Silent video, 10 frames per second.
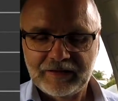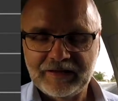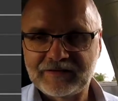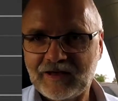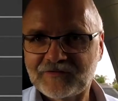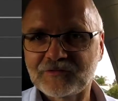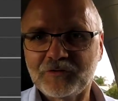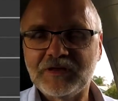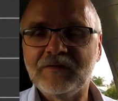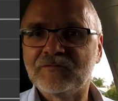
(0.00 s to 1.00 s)
it does
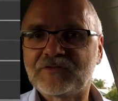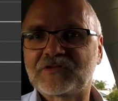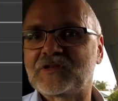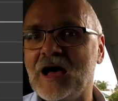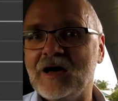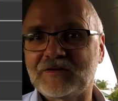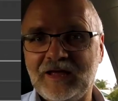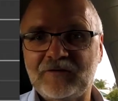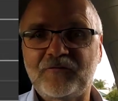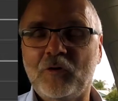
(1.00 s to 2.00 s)
not even start
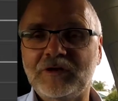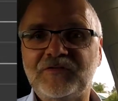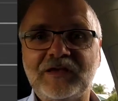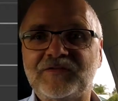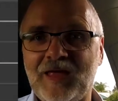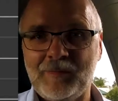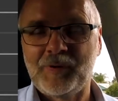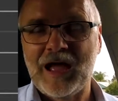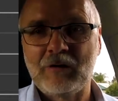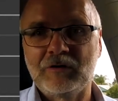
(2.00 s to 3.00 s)
at 46
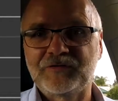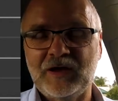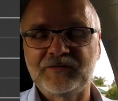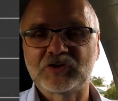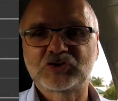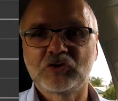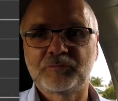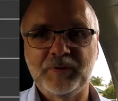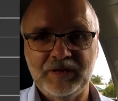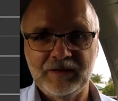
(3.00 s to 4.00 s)
ampere hours as it
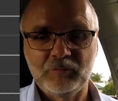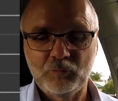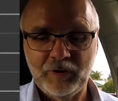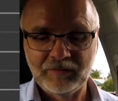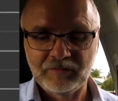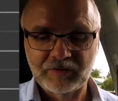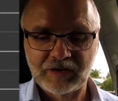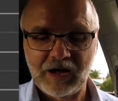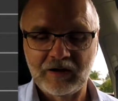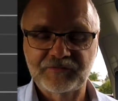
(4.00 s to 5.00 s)
should be when the
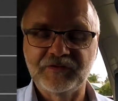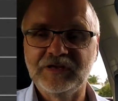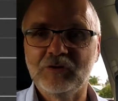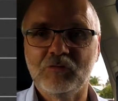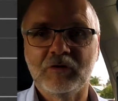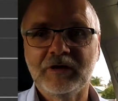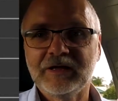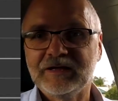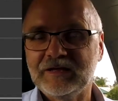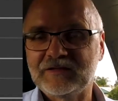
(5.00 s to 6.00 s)
car is new.
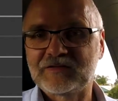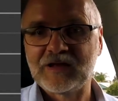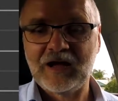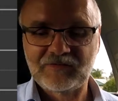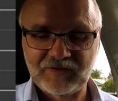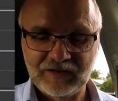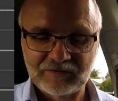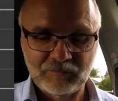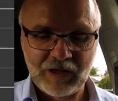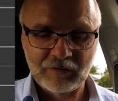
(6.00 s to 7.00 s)
It starts at
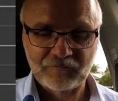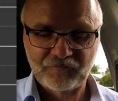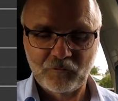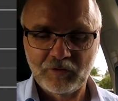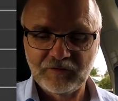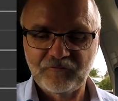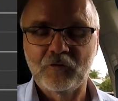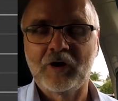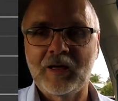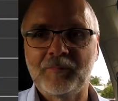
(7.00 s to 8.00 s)
around
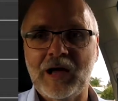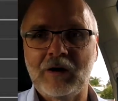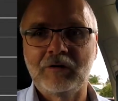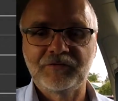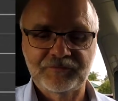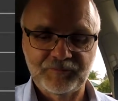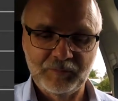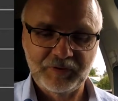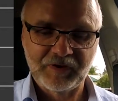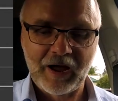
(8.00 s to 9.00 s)
44 ampere hours, a
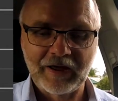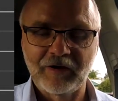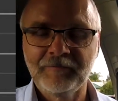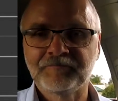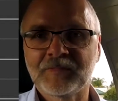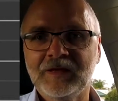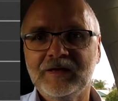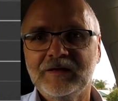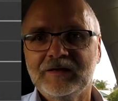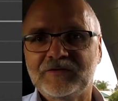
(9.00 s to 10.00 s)
bit higher.
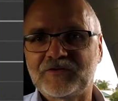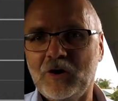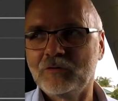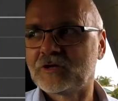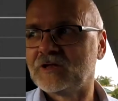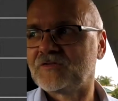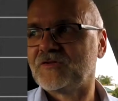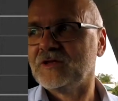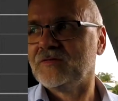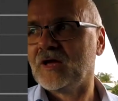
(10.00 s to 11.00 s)
So you can
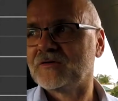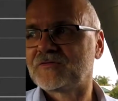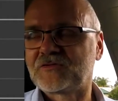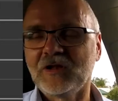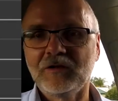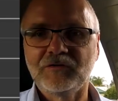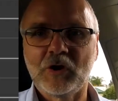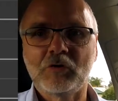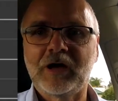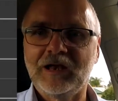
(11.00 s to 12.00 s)
see there are still
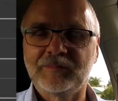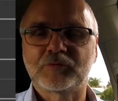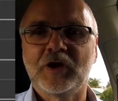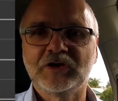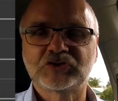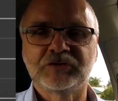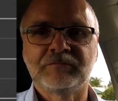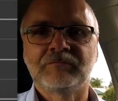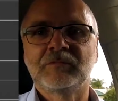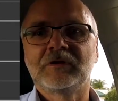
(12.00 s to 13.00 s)
no calibration